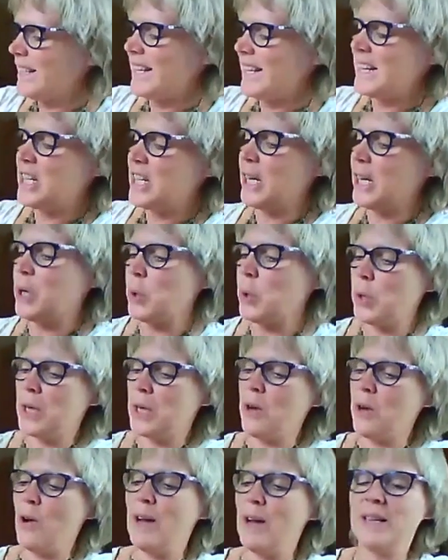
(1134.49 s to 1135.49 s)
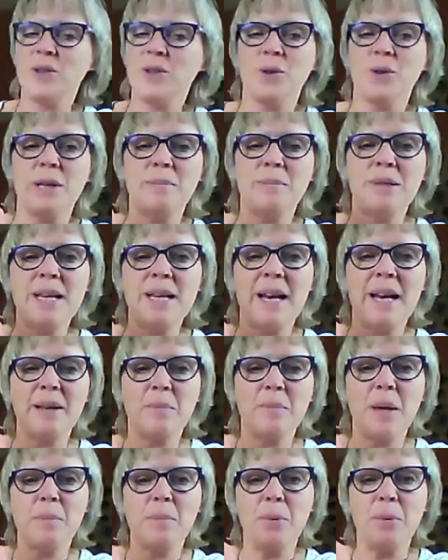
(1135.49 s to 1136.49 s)
He's actually got a guide on him
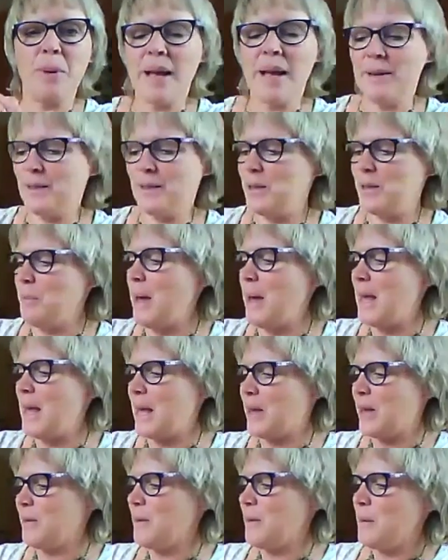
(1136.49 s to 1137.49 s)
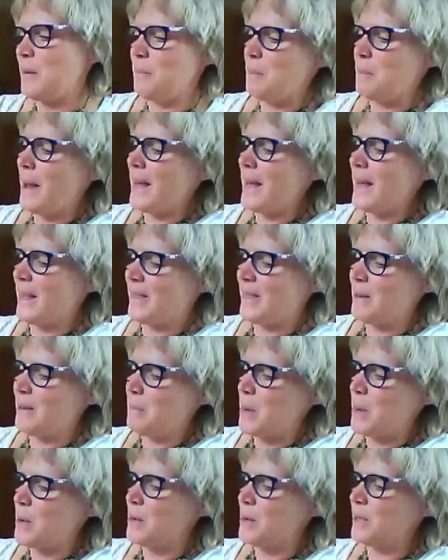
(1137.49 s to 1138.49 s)
telling people how to make the
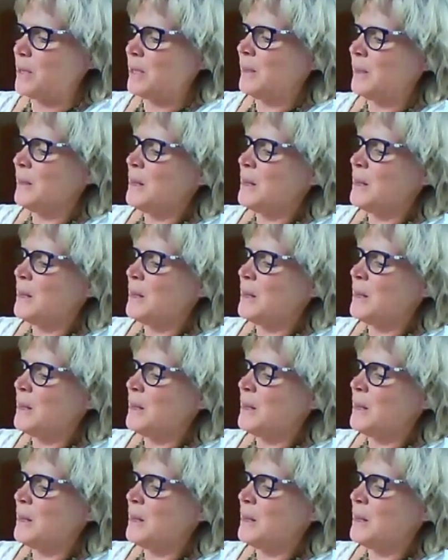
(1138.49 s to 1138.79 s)
bird.